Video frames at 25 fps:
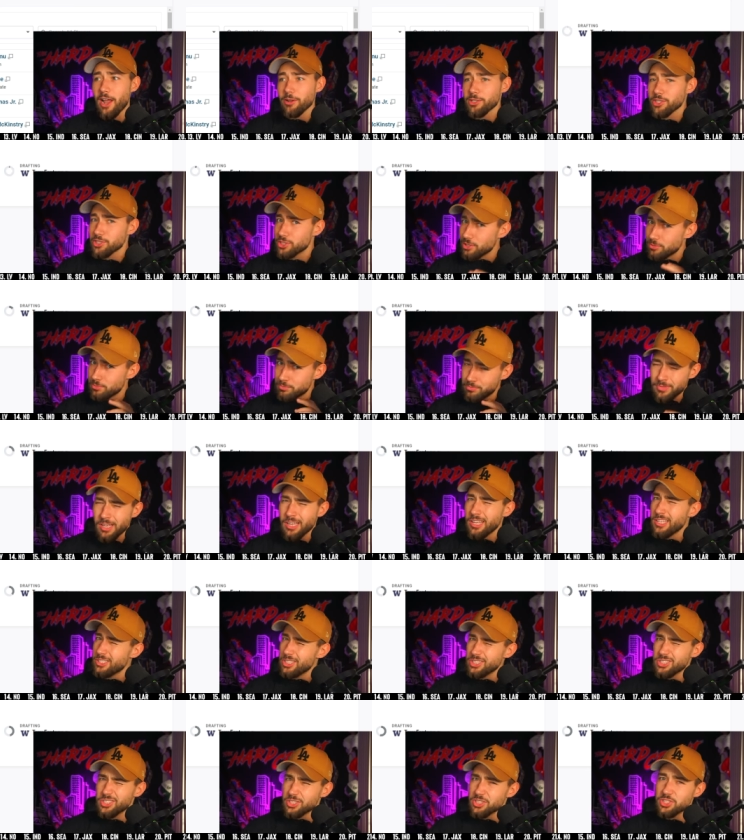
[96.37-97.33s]
Just
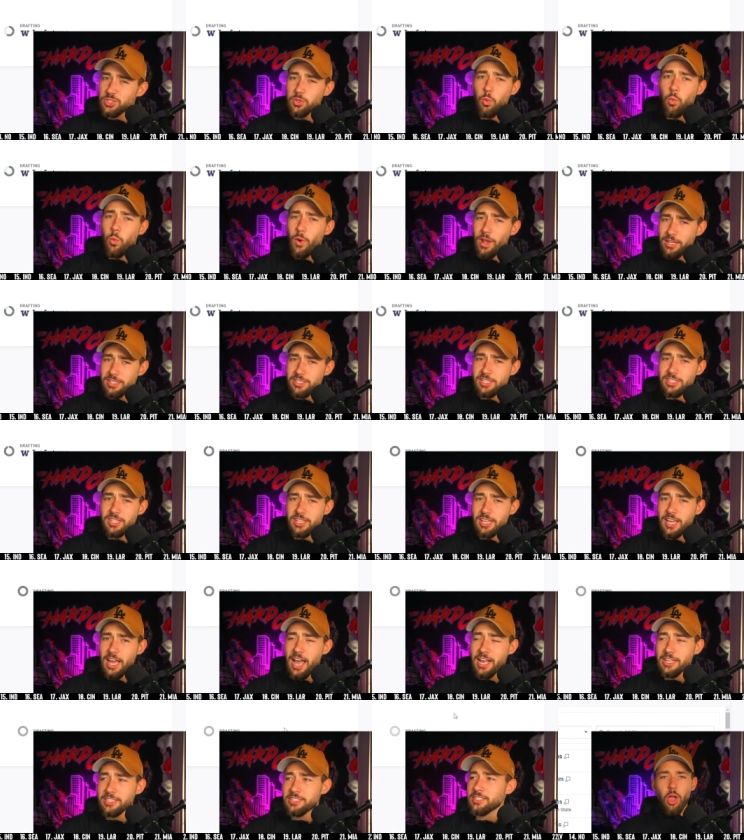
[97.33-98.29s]
a wink to you
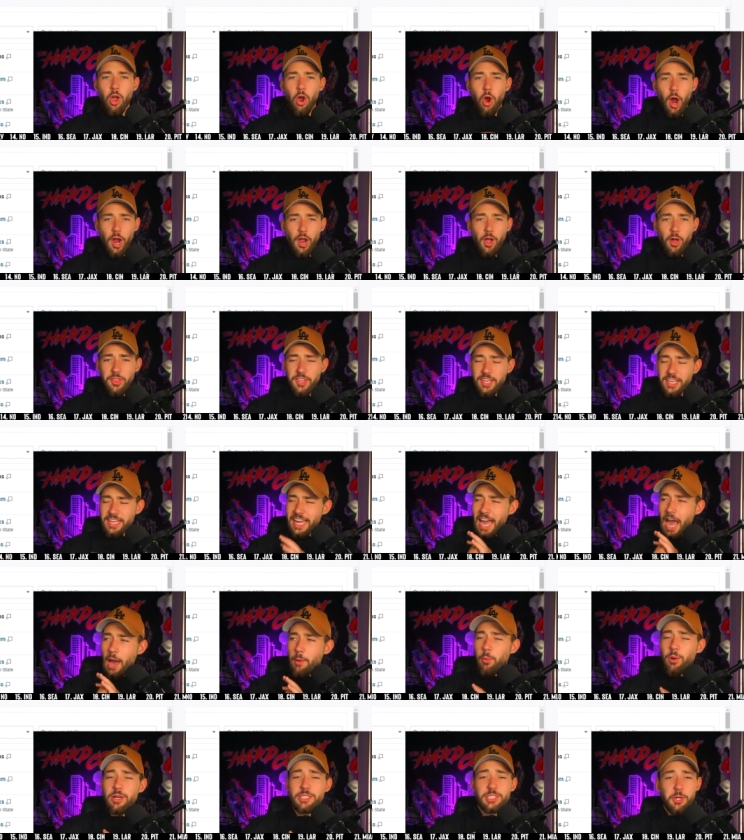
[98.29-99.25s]
guys. All right, the
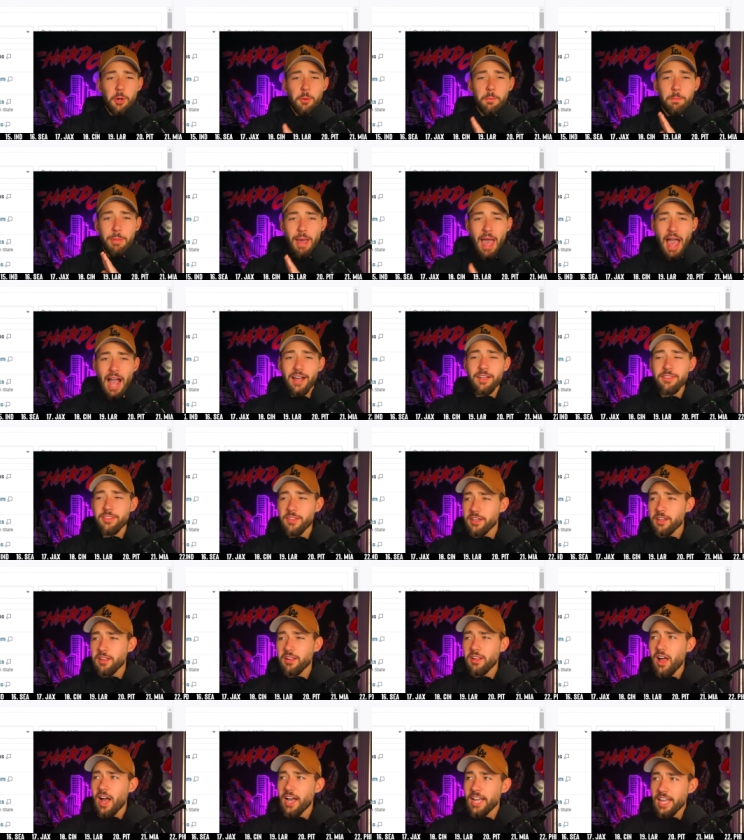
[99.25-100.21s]
Cowboys are back on the
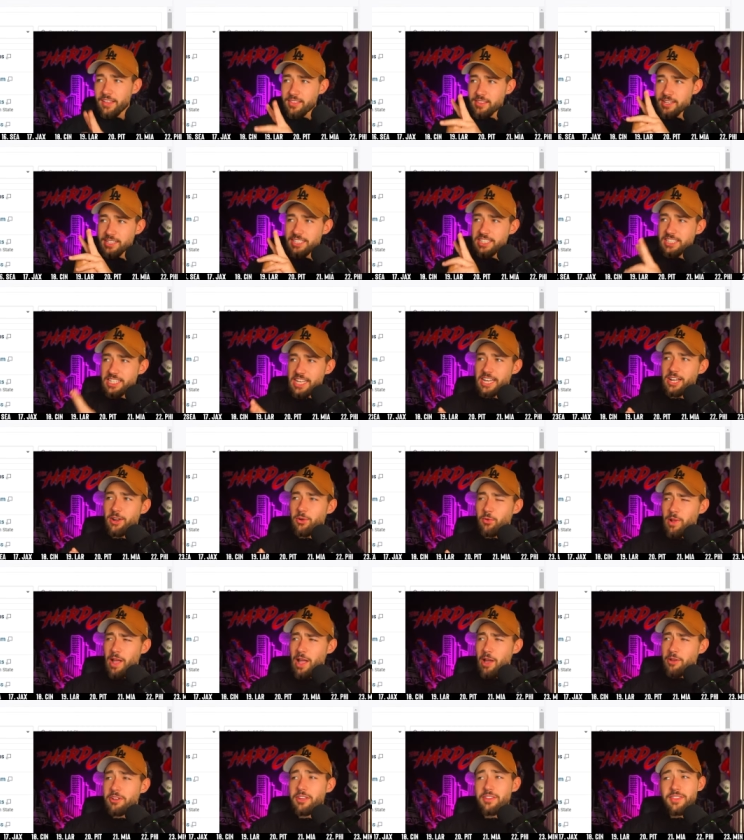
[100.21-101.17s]
clock in the second
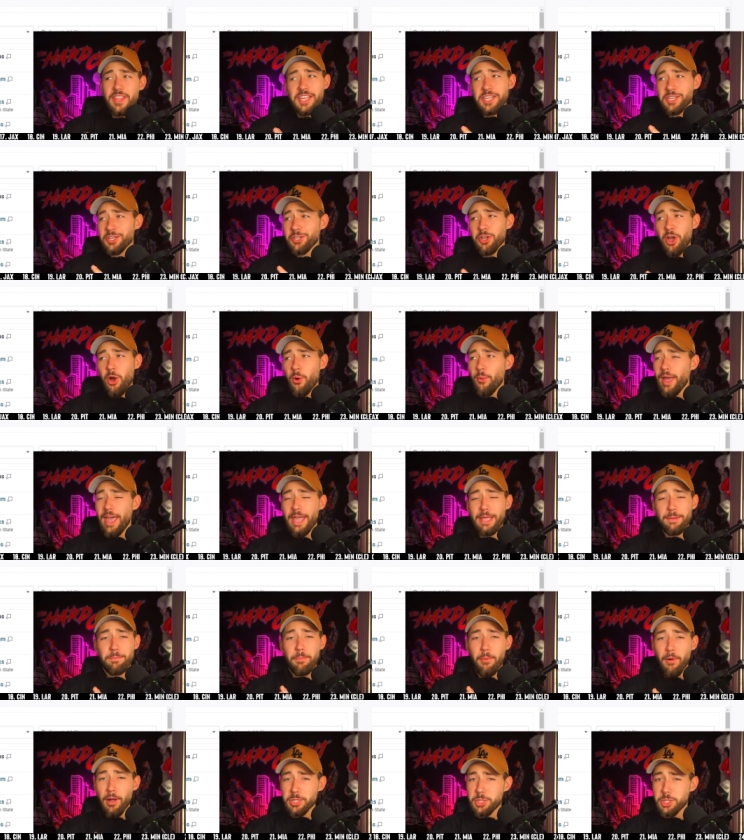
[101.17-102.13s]
round, and they can go a
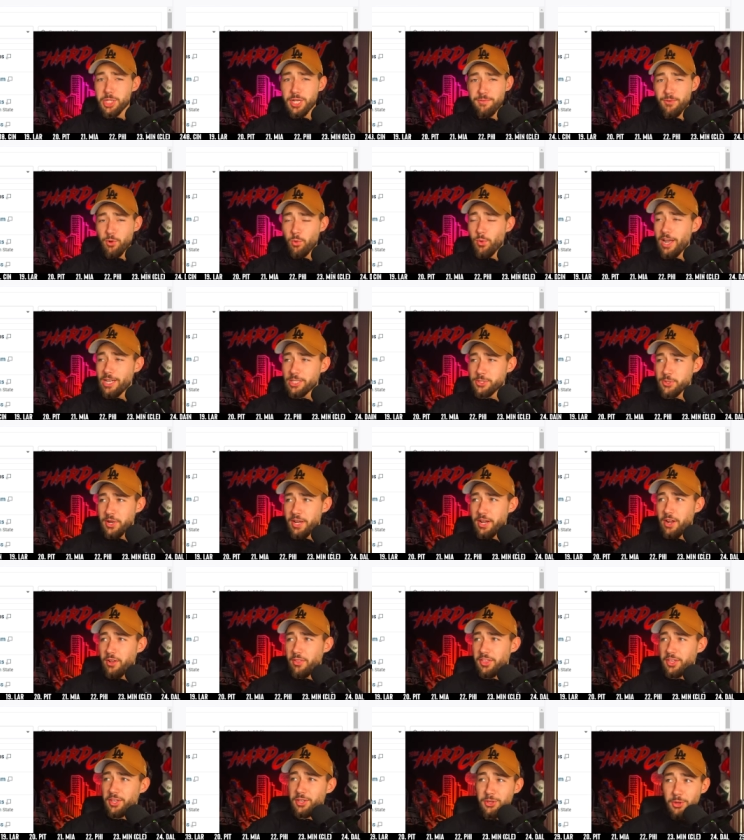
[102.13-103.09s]
bunch of different ways right
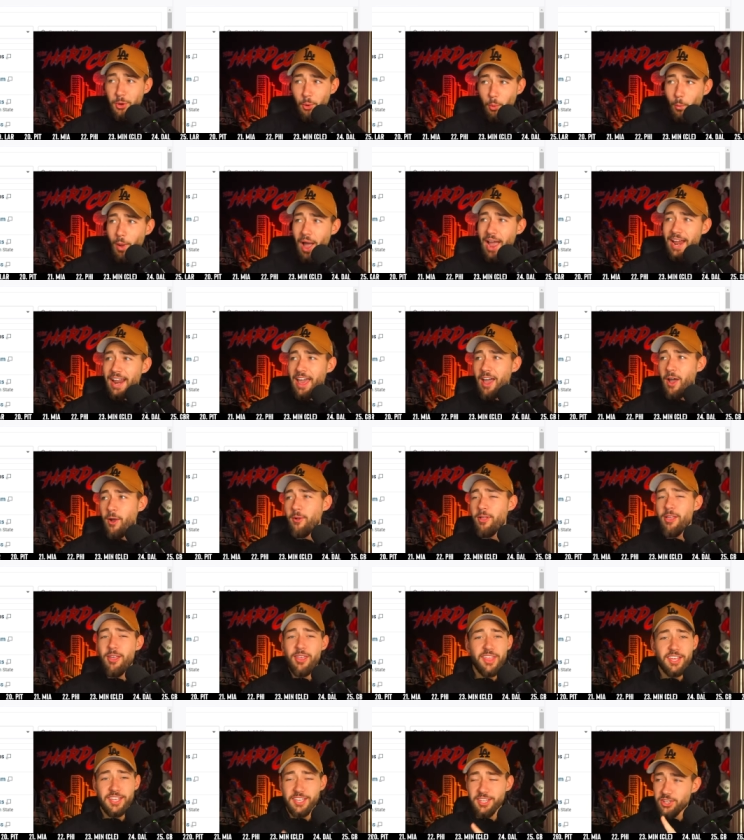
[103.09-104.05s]
here. They can go wideout.
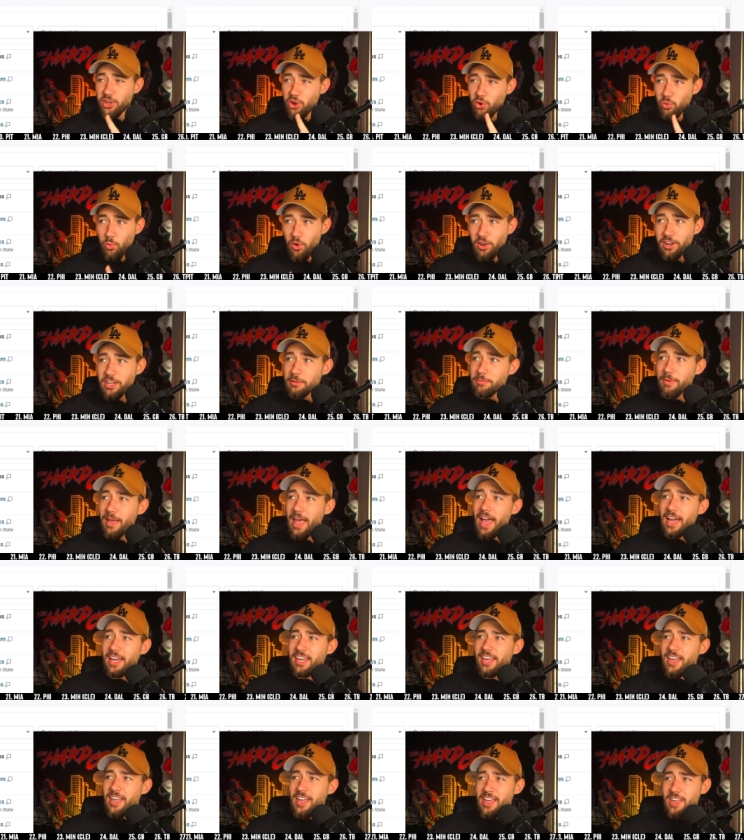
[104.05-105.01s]
They can go running
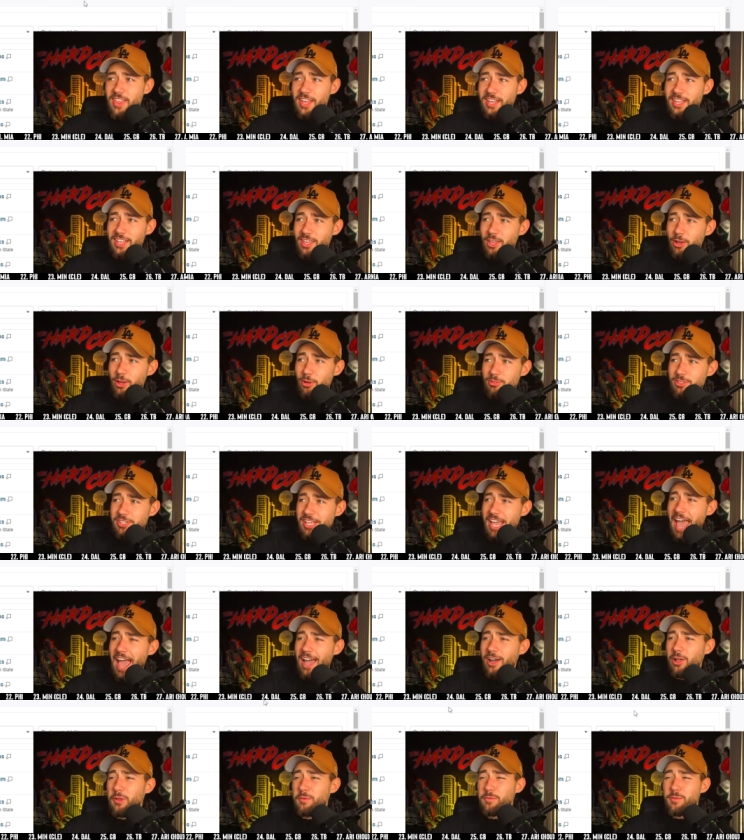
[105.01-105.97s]
back. They could go
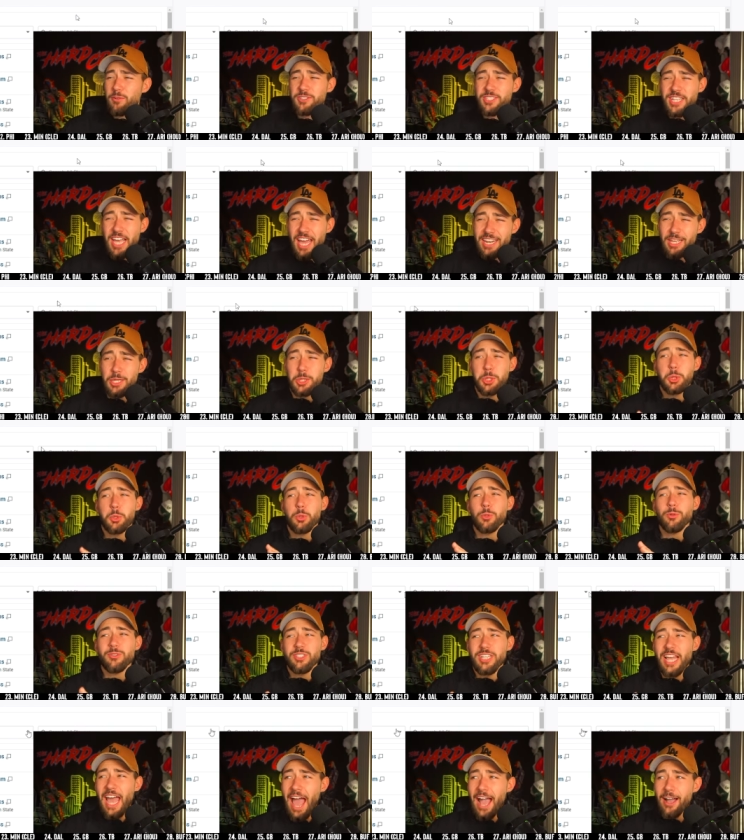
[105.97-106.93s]
tackle if there's any true
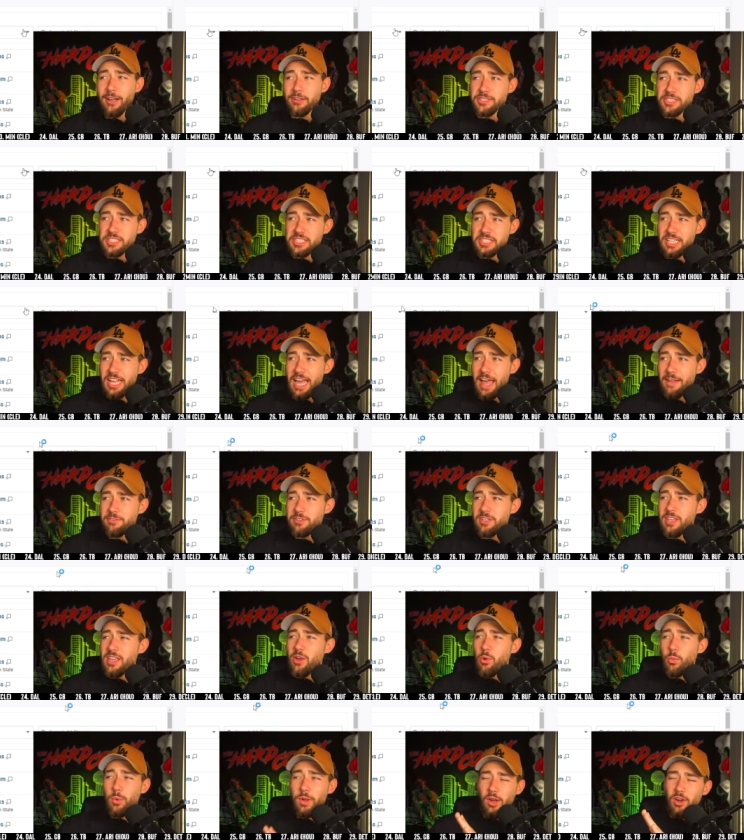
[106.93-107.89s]
tackles left.
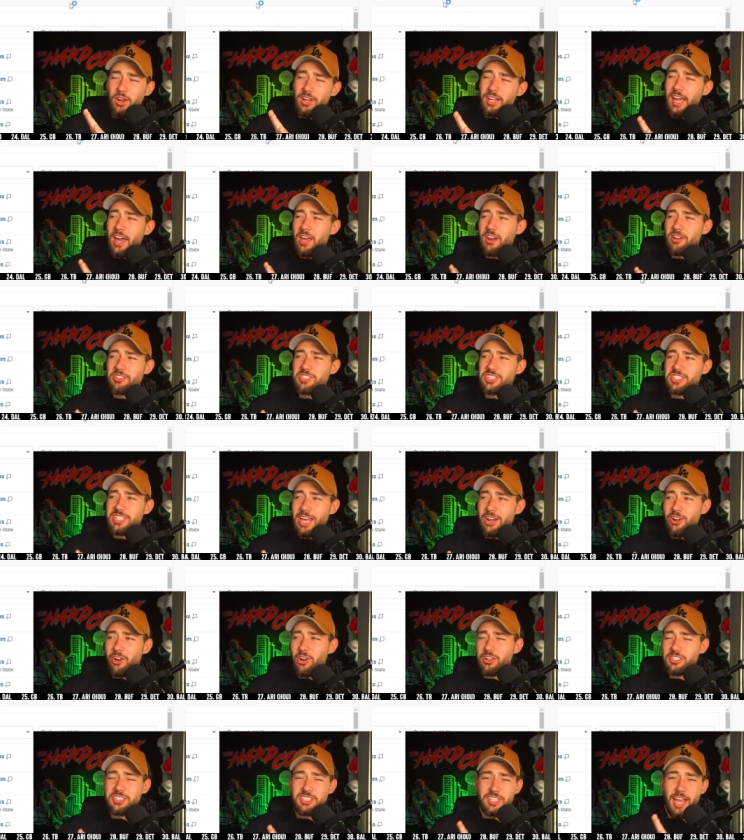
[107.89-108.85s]
We already got our
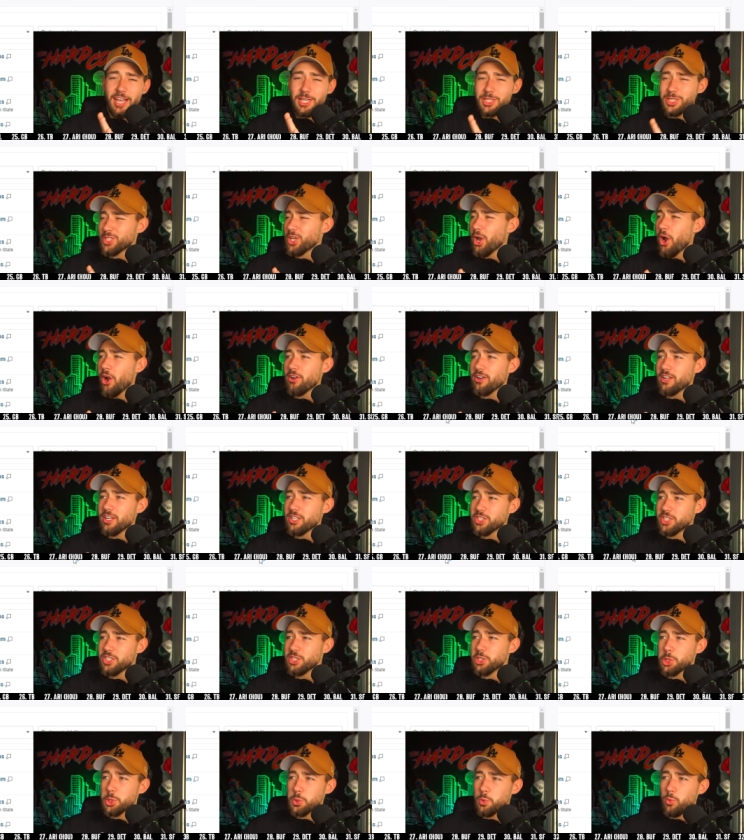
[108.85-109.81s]
center slash guardish
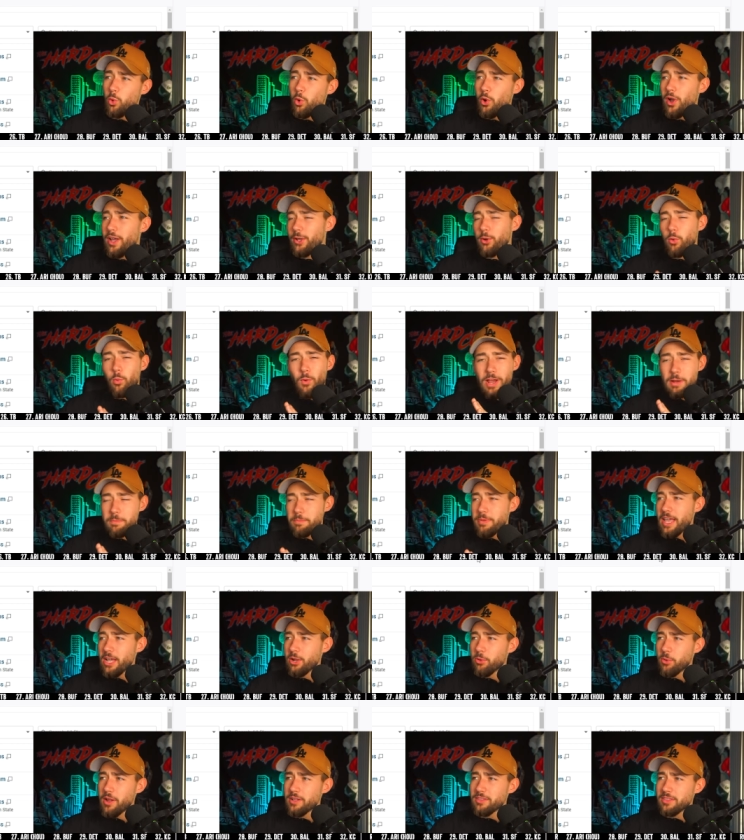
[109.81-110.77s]
in Troy. Great
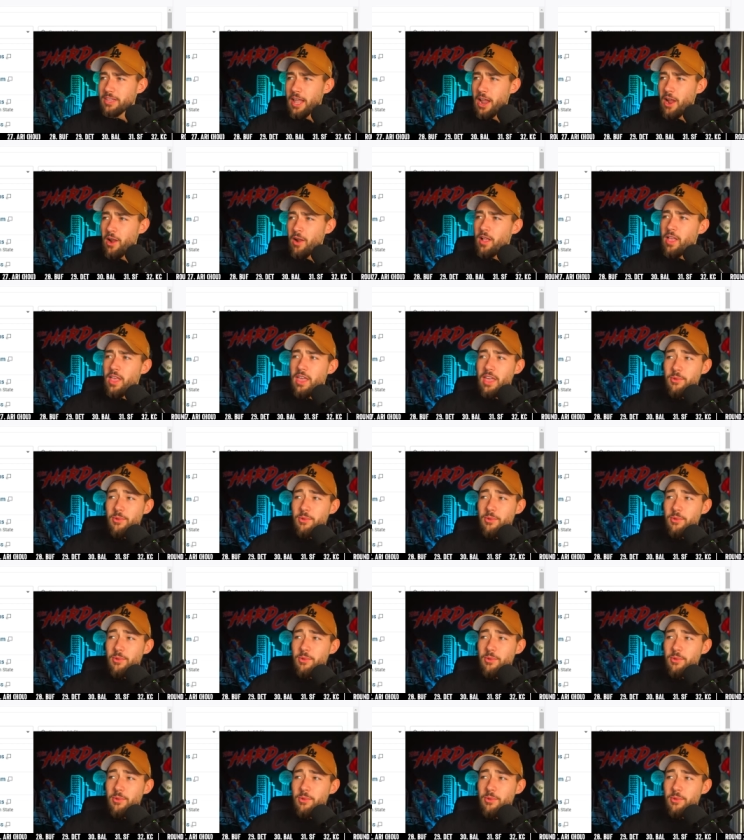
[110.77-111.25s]
pick right there.